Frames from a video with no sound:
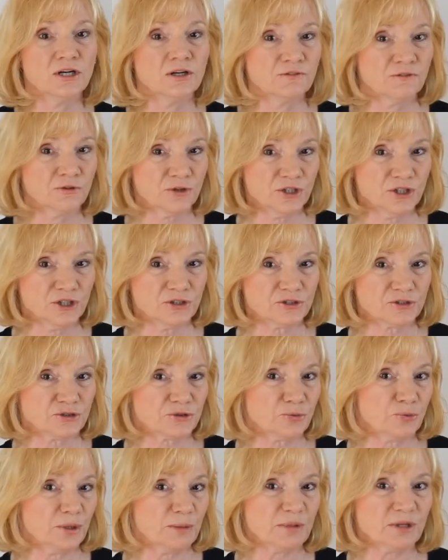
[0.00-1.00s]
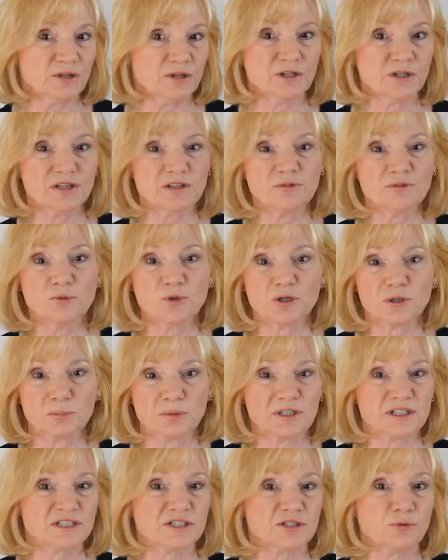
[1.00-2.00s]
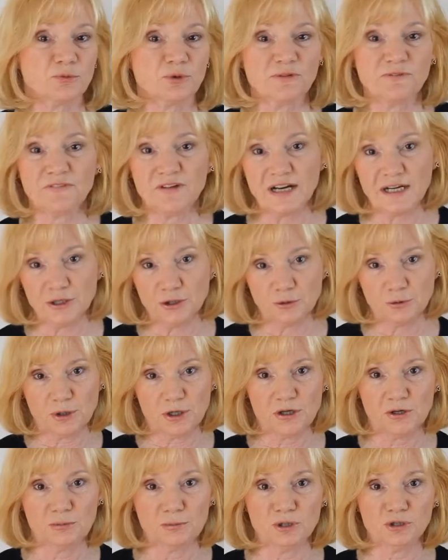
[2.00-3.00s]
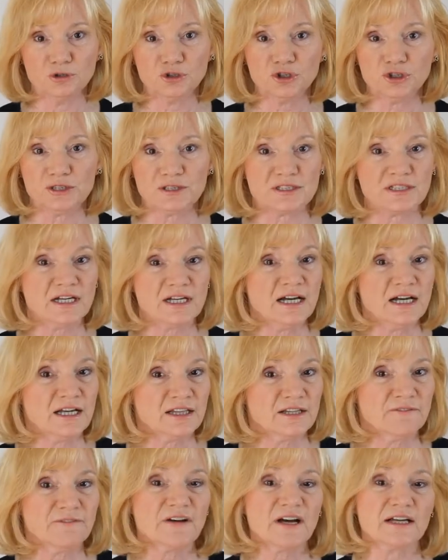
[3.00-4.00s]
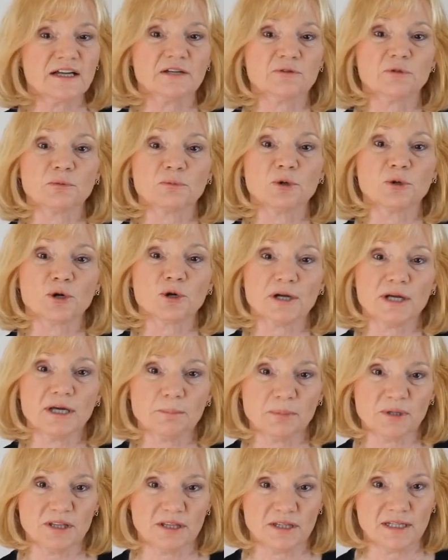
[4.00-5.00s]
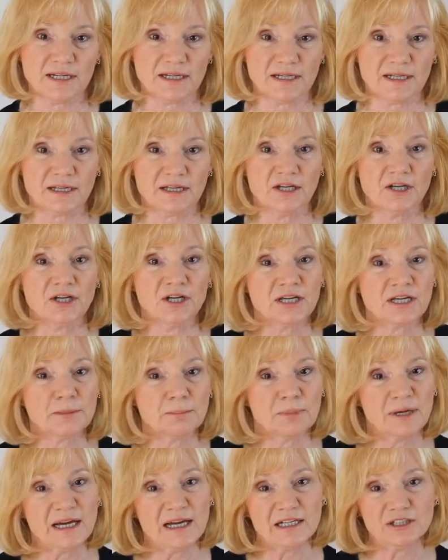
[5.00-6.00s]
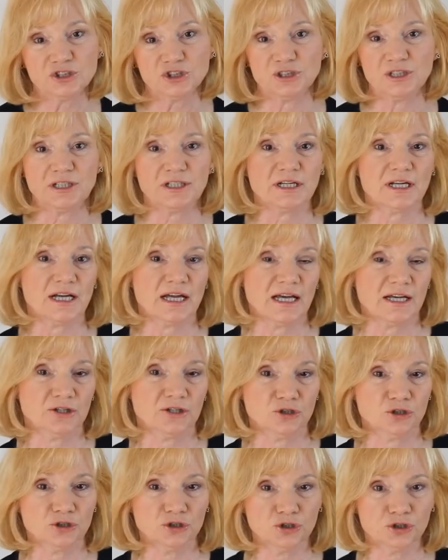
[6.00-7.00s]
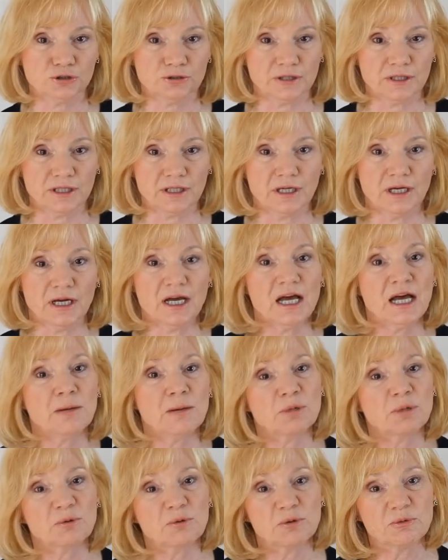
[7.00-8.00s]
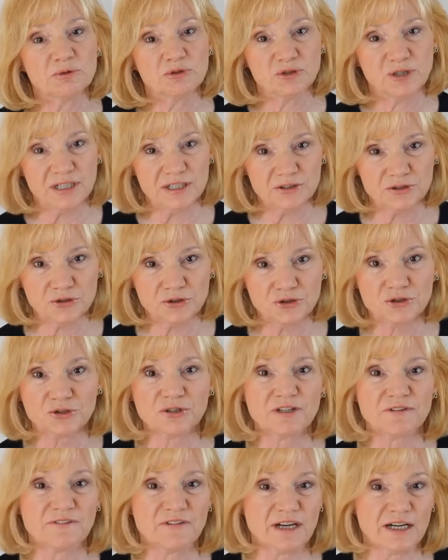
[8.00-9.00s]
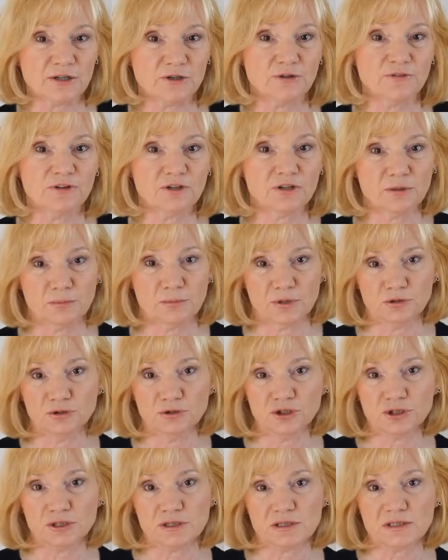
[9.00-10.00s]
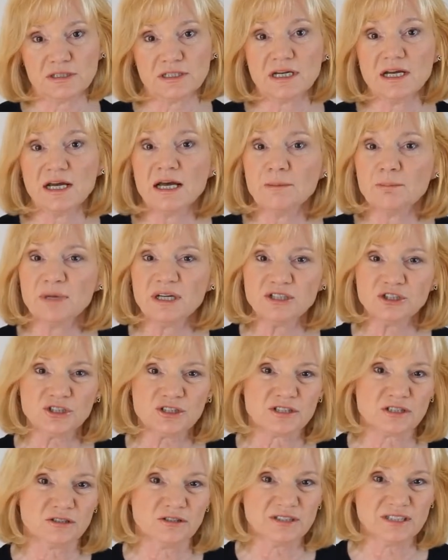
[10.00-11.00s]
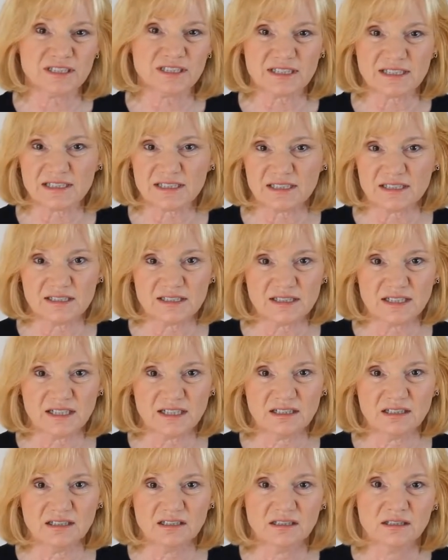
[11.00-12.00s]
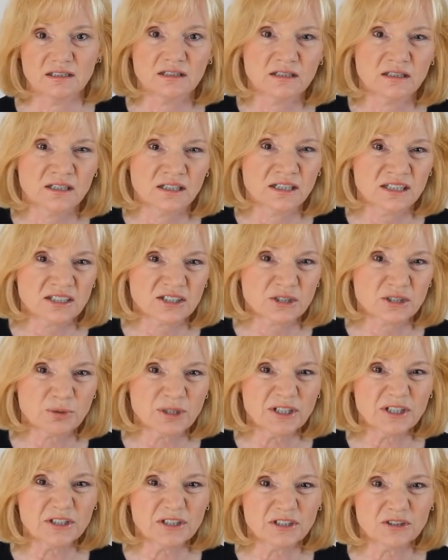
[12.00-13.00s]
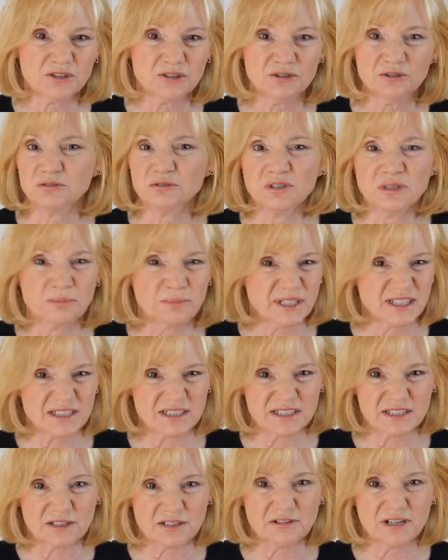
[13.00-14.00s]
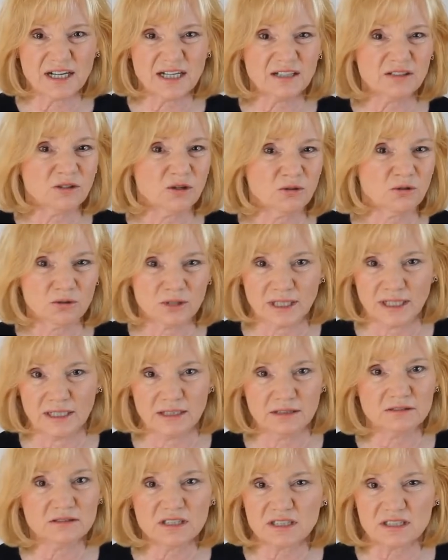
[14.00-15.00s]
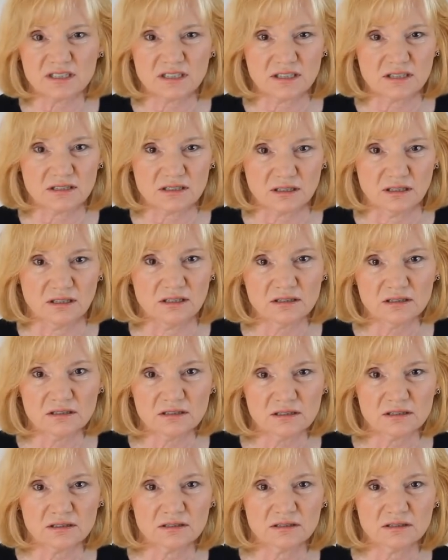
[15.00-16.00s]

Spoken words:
For years, women thought the workplace would value our emotions, the fact that we're more empathetic, compassionate, and nurturing. But when we tried to assert the value of our emotions, men just looked at us and said, "So what are you going to do? Make us sit around, hold candles, and sing songs?"